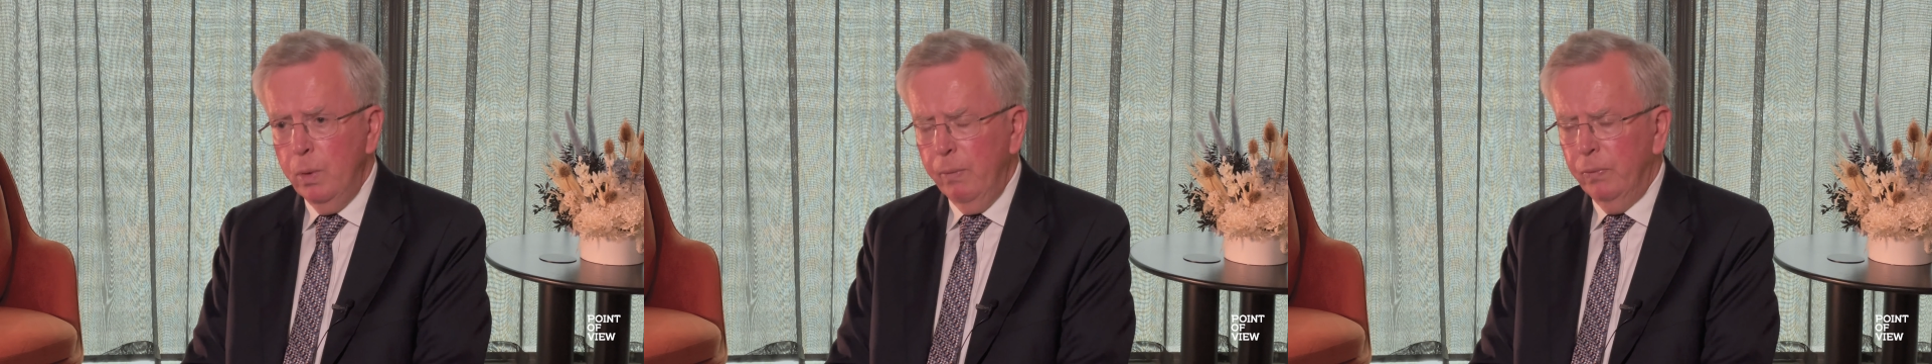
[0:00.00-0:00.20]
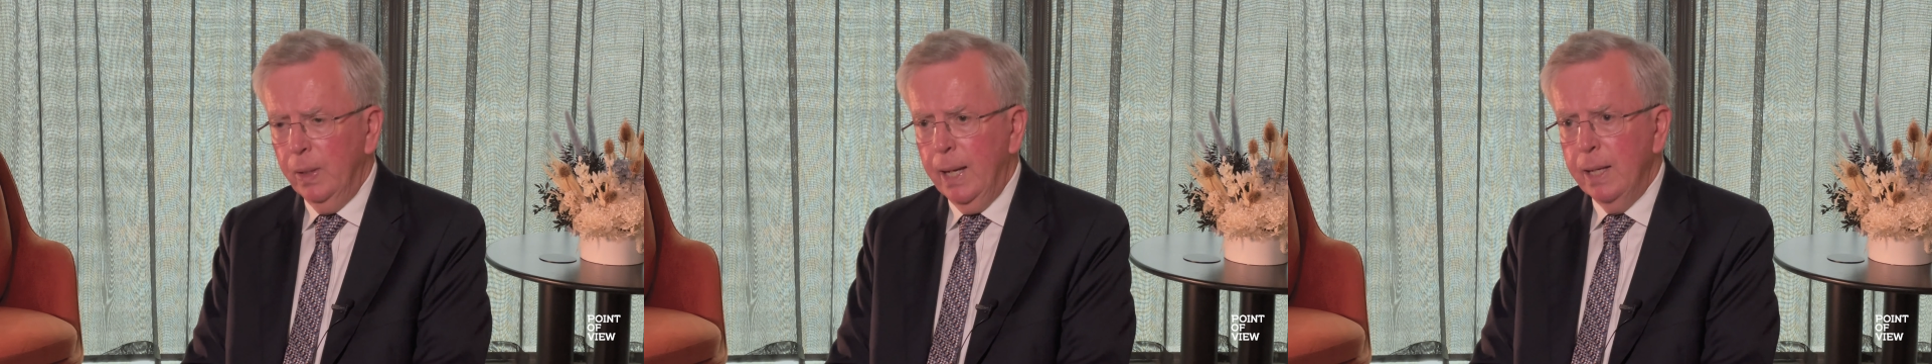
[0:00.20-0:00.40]

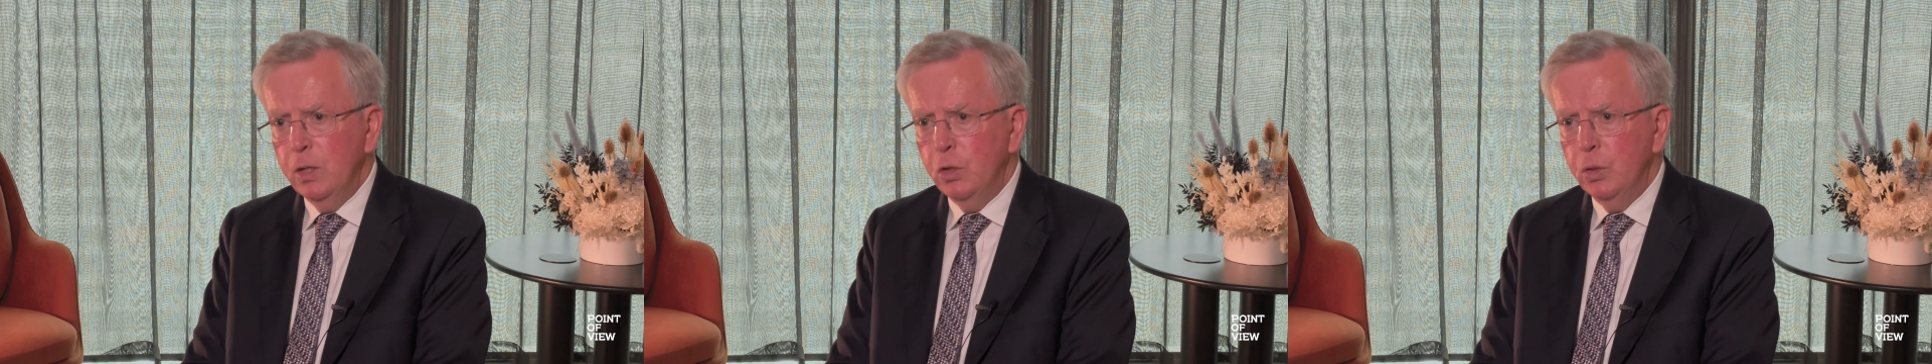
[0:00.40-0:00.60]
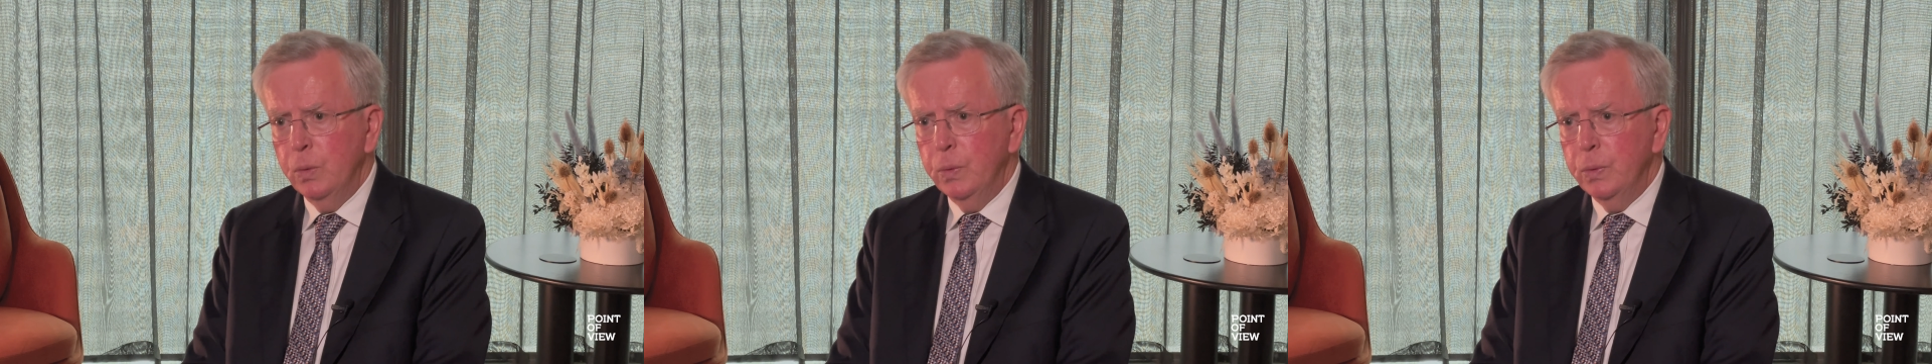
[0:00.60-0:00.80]

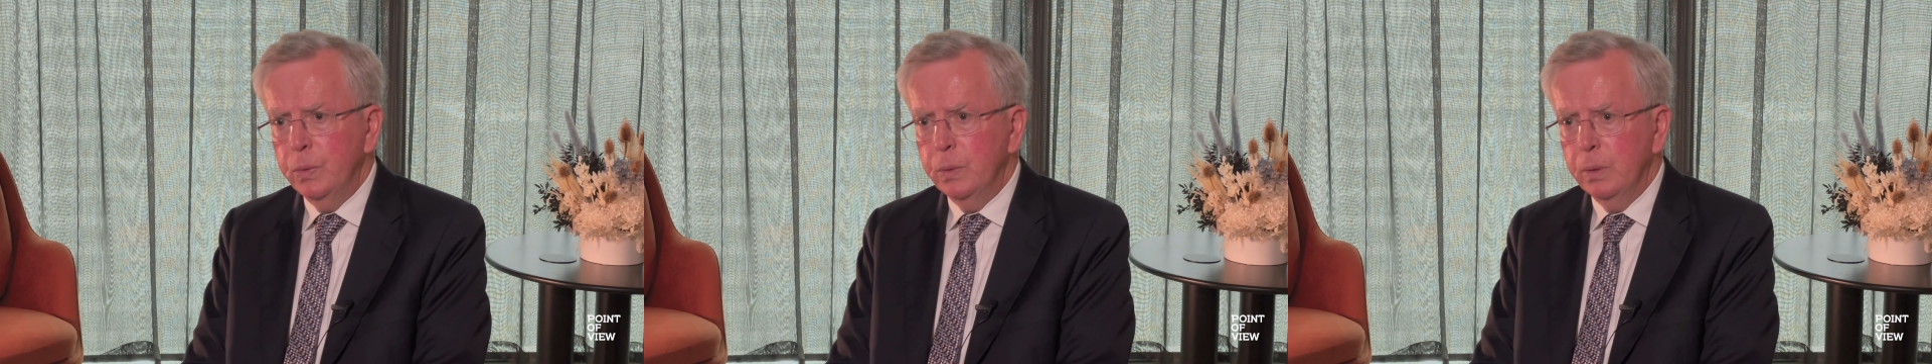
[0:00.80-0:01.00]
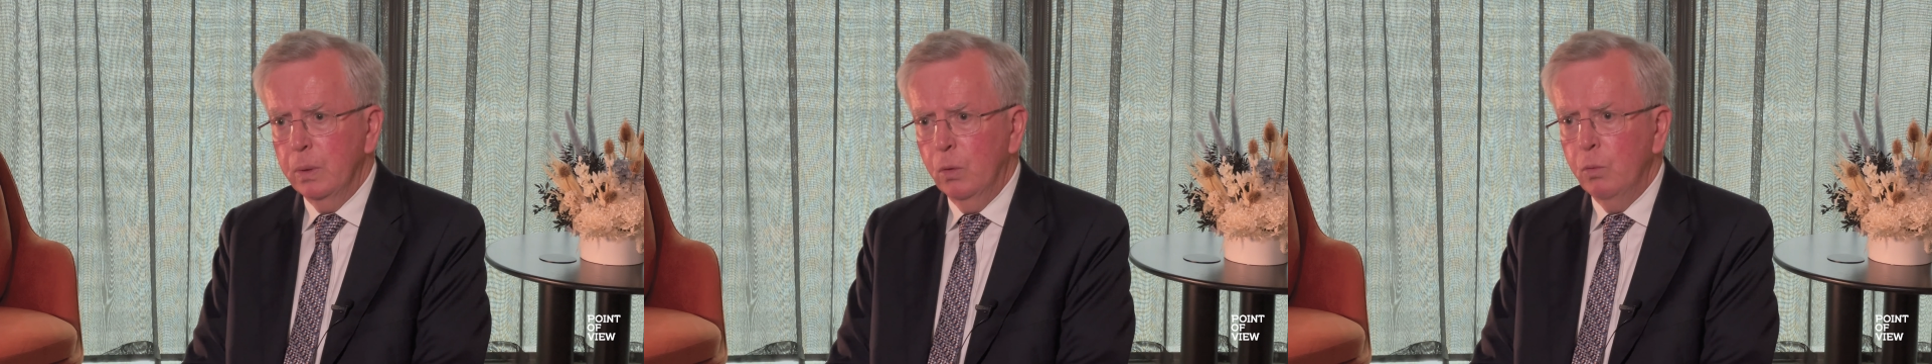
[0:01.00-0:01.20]

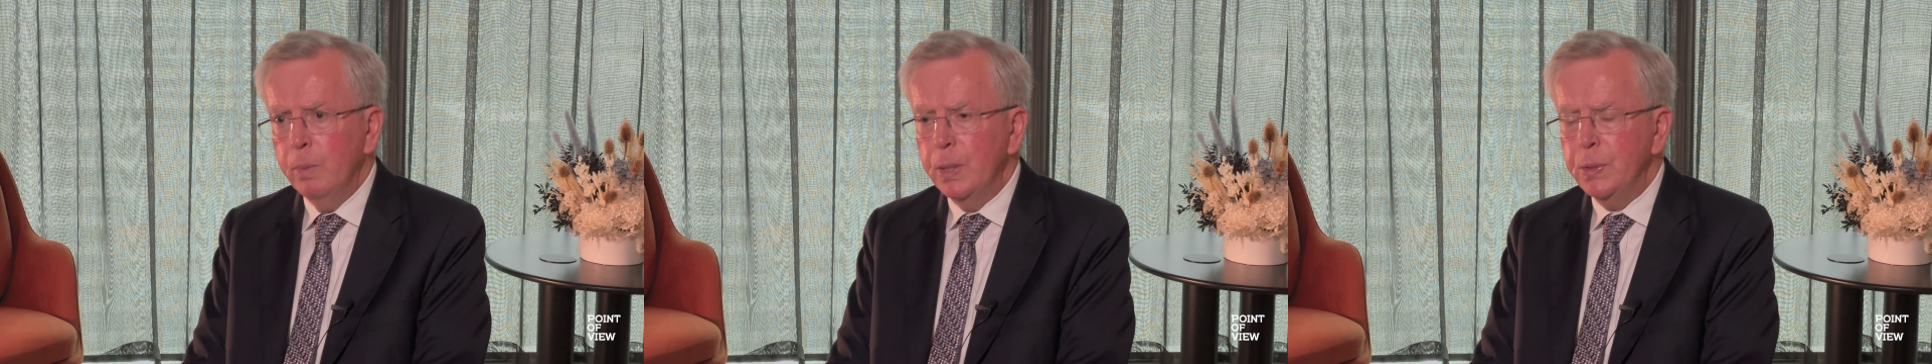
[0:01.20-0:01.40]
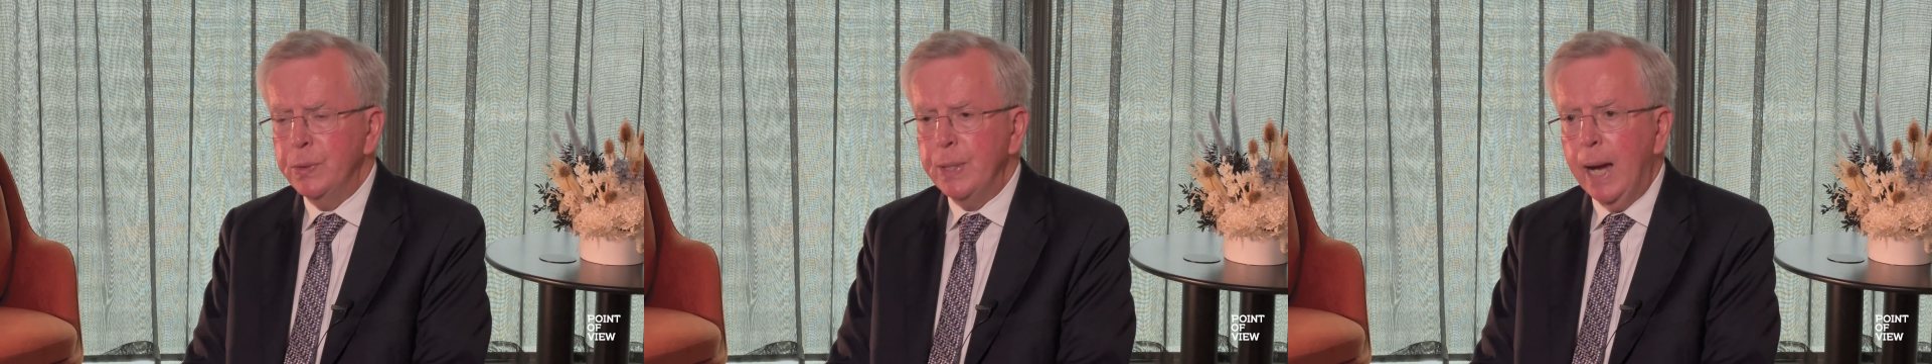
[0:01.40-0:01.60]
revelations
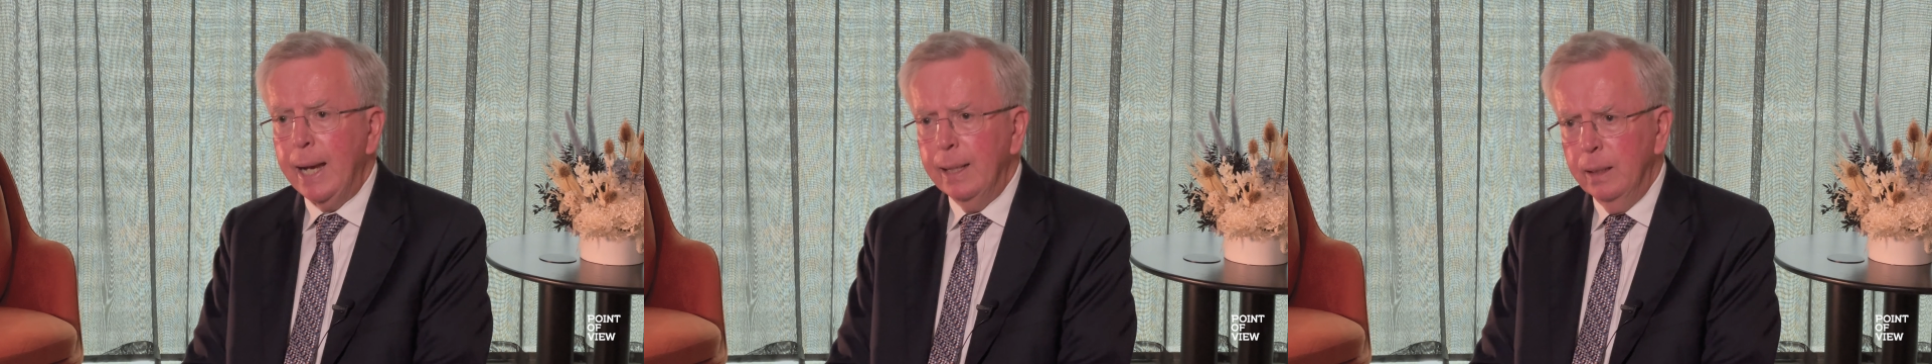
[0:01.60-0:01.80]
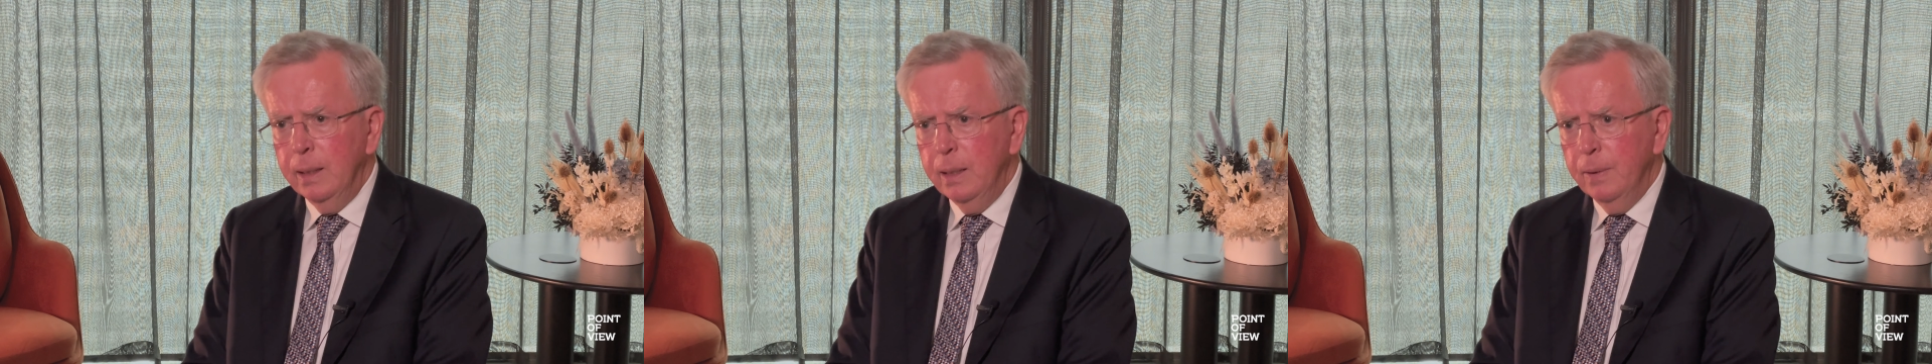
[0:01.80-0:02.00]
almost
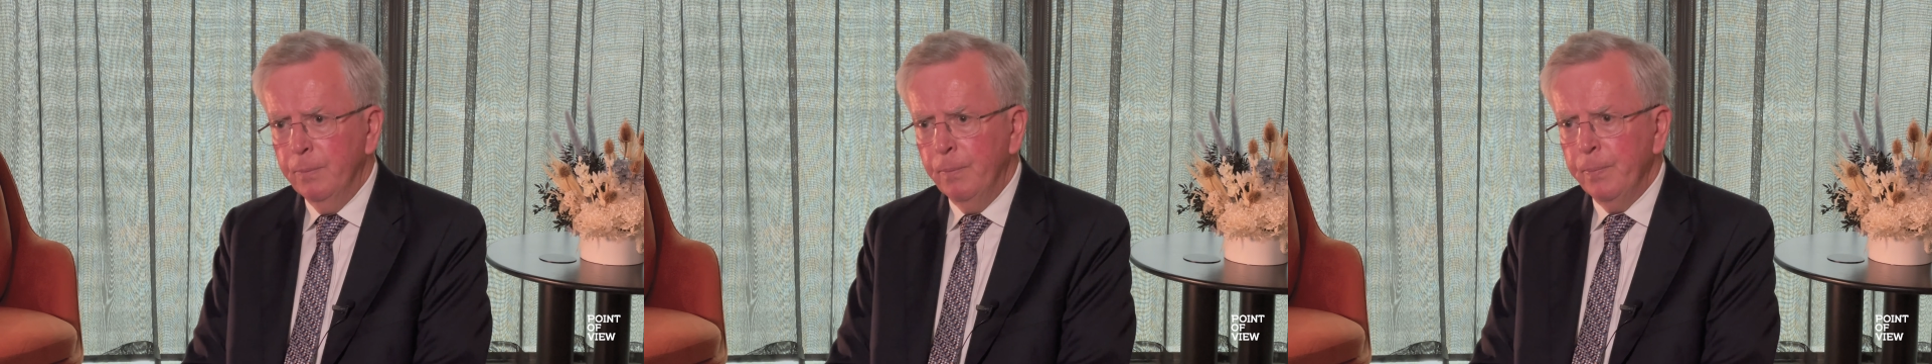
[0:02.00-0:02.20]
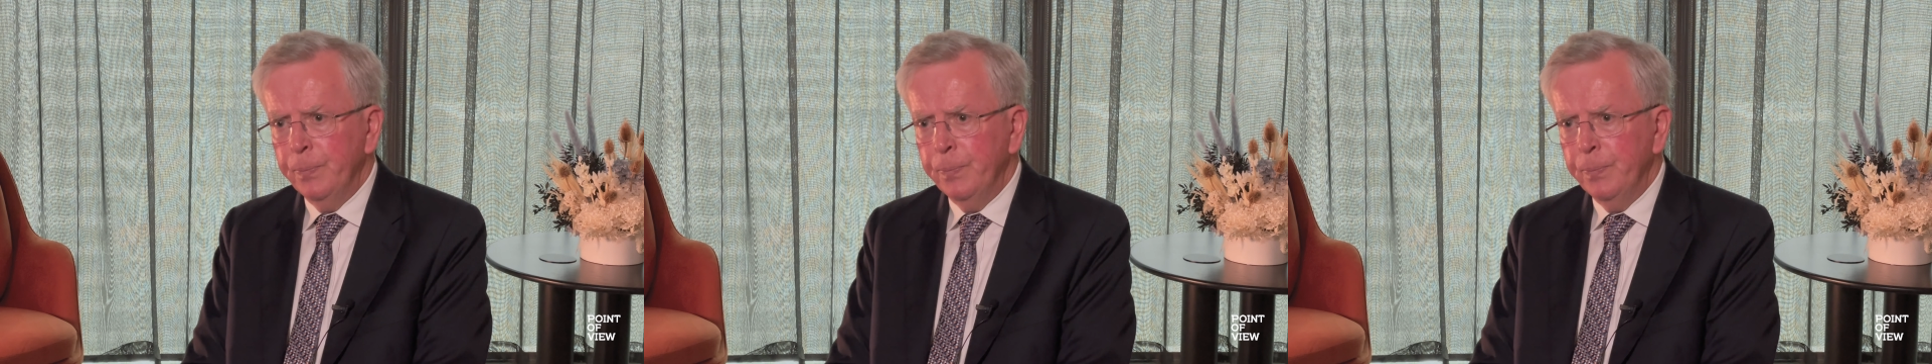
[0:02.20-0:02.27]
daily.